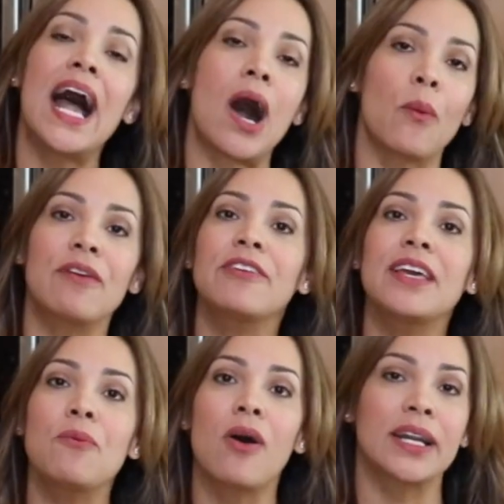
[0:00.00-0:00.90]
however
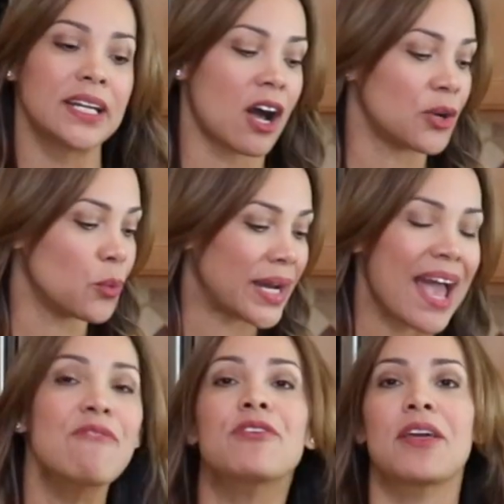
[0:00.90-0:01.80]
they want it, on
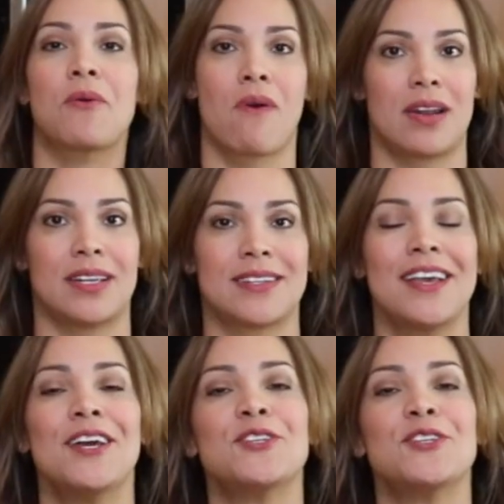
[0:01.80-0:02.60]
whatever they want it.